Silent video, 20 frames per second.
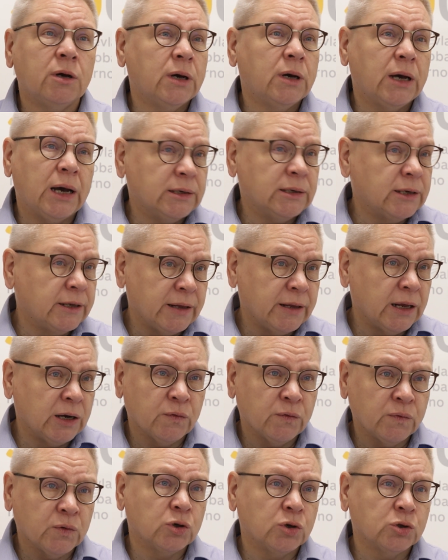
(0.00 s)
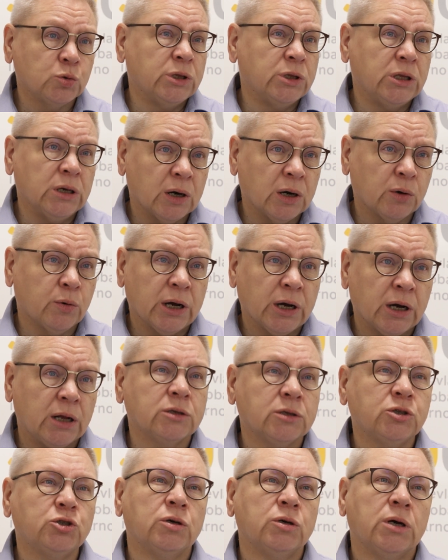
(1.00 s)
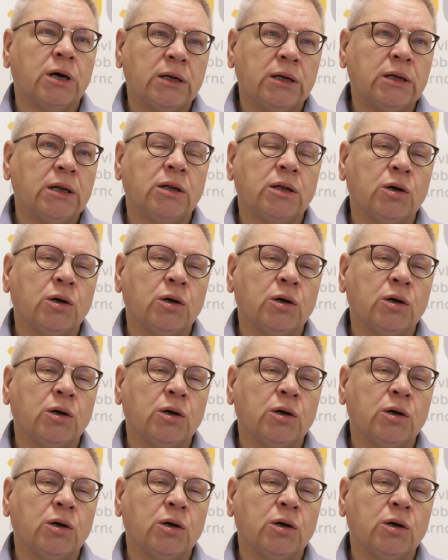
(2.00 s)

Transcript: and then of course with the agriculture and the